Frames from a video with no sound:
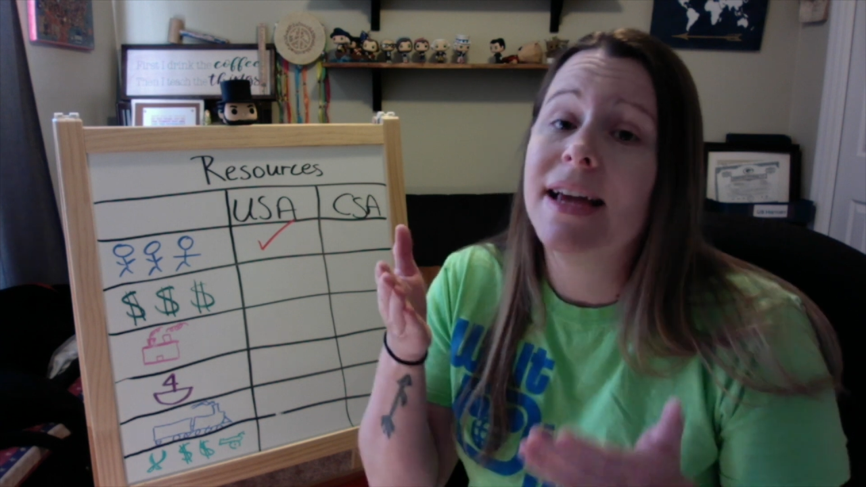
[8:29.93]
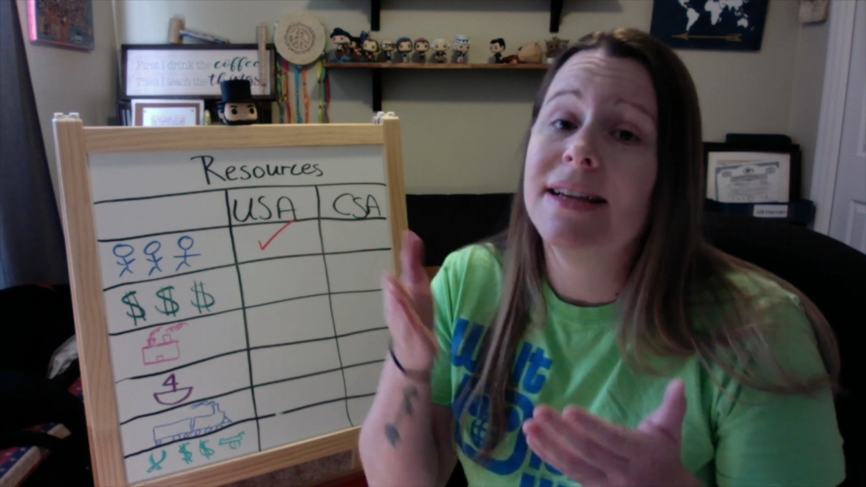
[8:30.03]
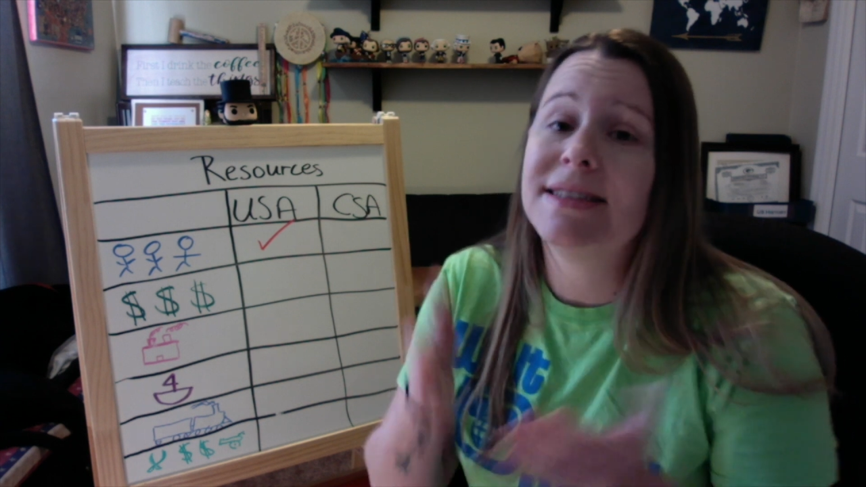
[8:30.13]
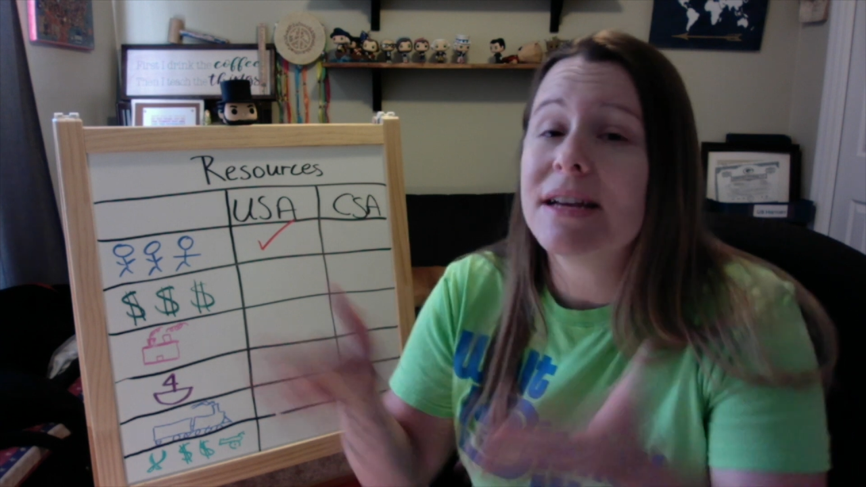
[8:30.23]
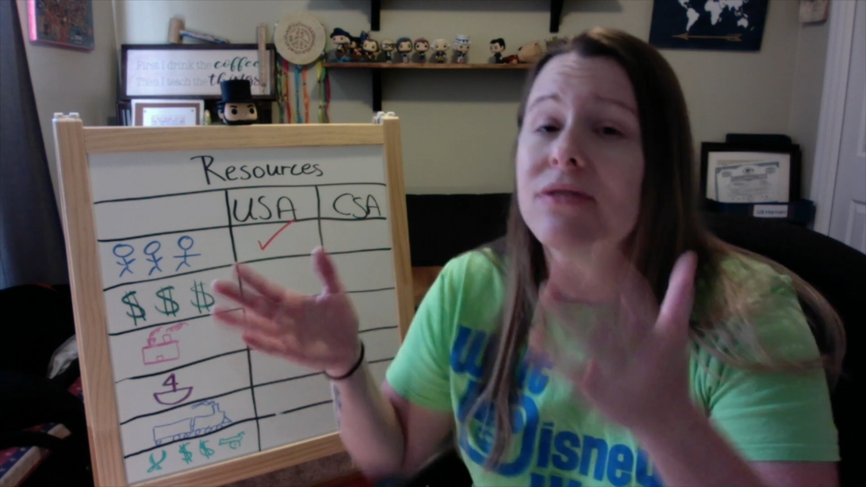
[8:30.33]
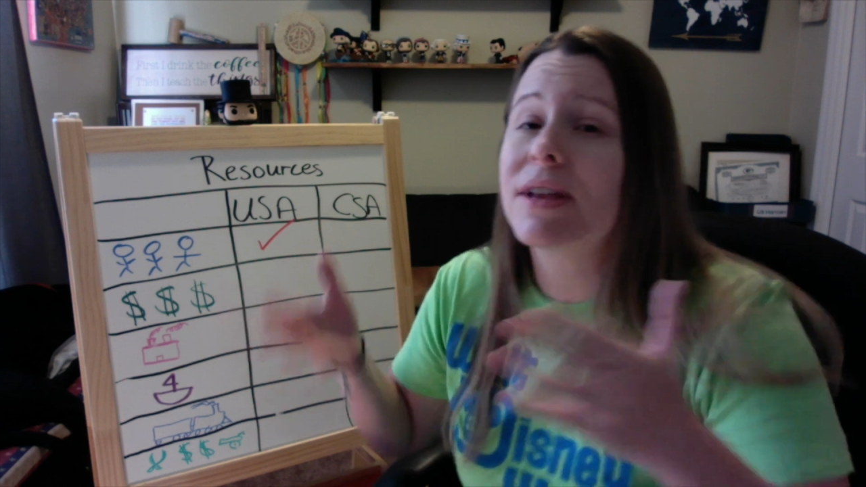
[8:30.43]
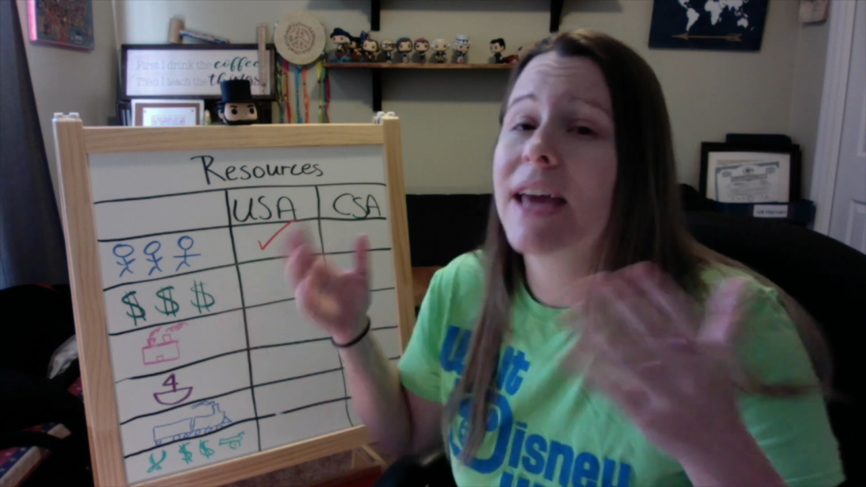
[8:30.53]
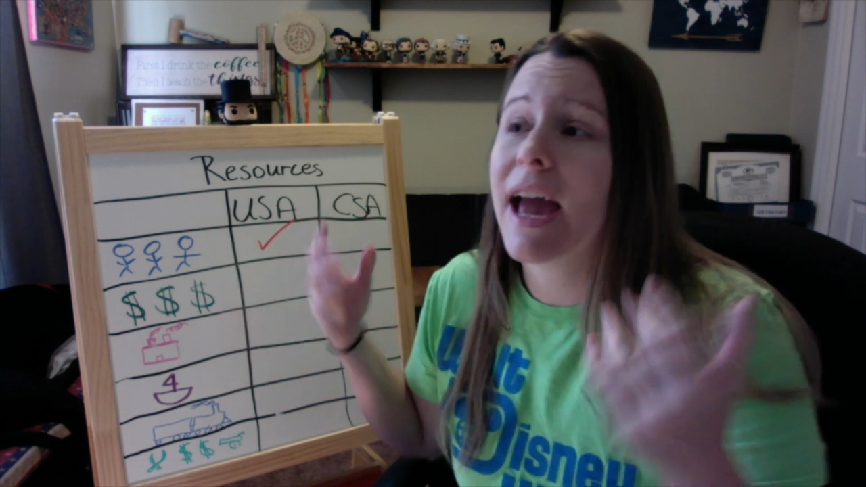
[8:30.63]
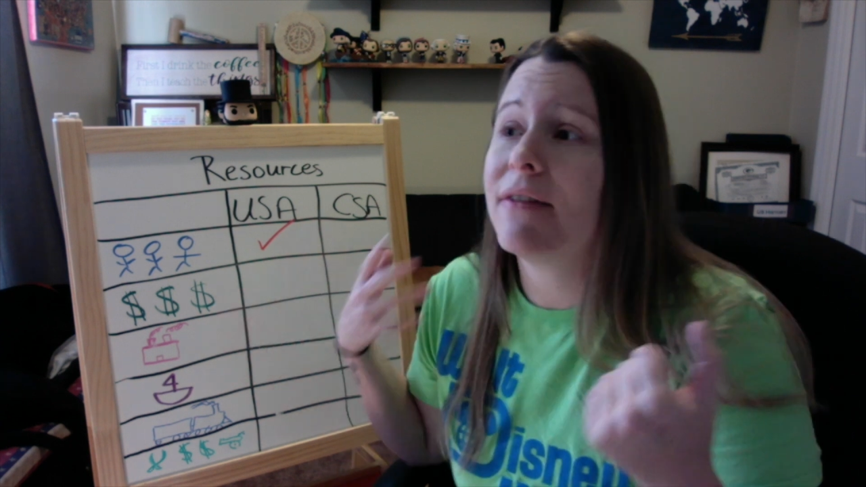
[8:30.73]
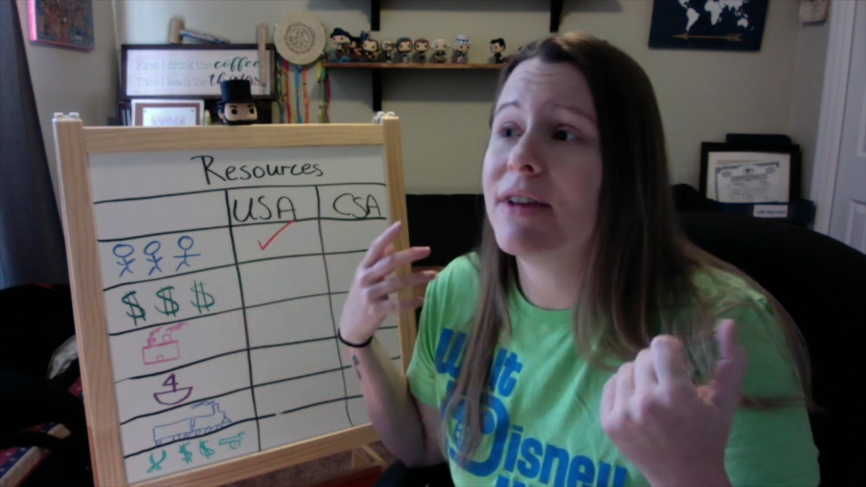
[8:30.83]
didn't really
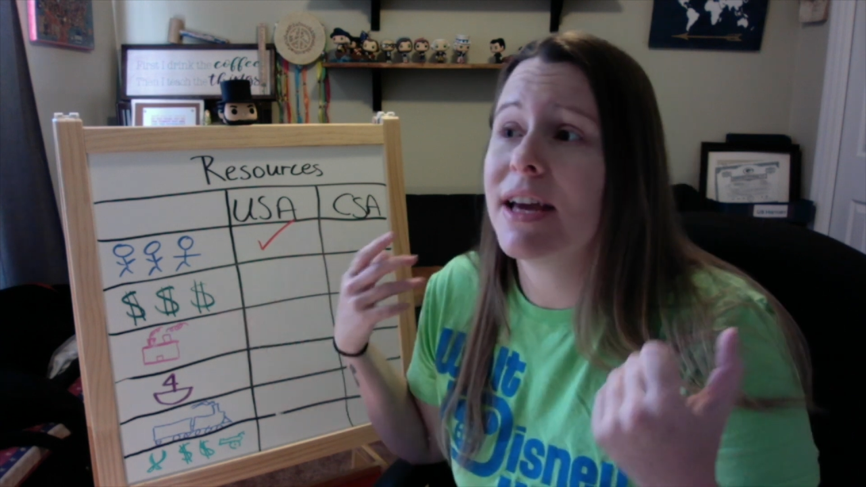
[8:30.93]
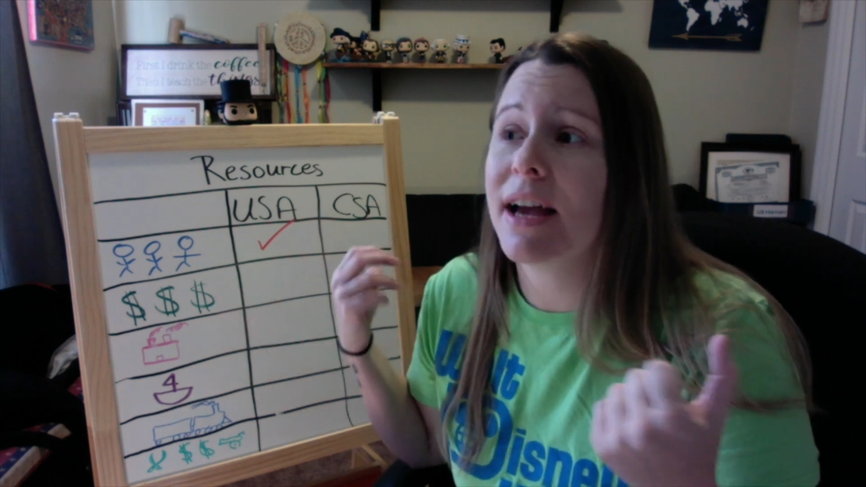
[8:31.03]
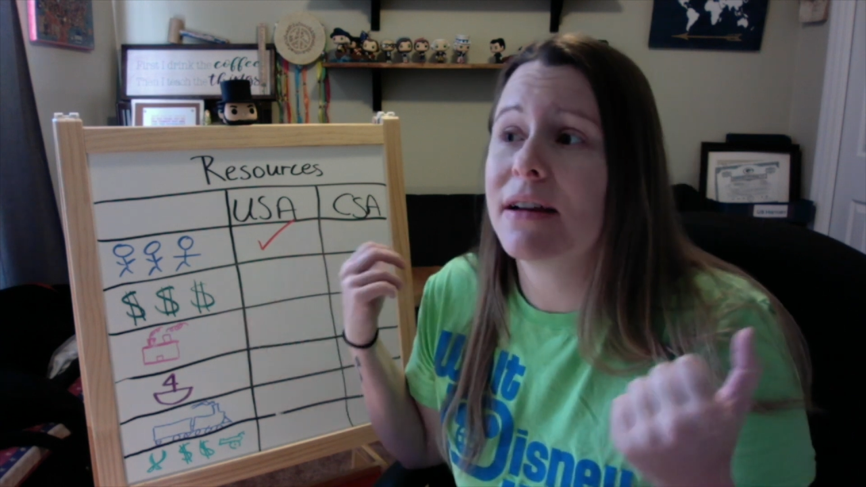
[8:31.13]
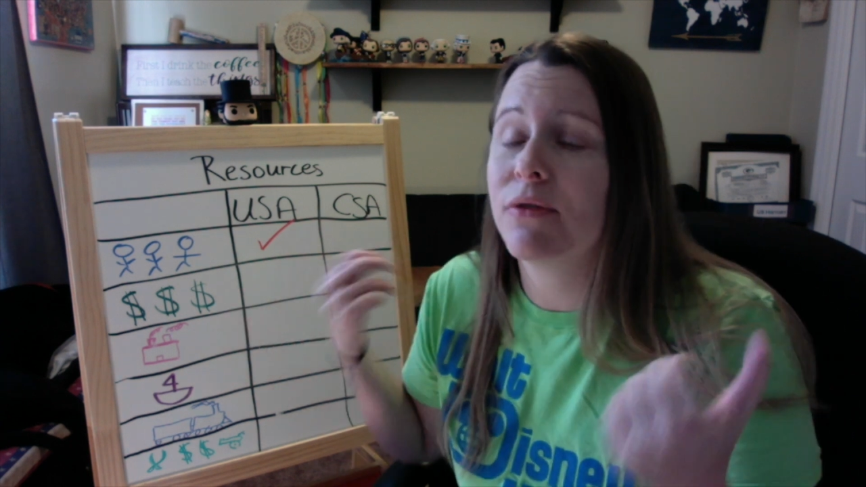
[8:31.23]
have any kind of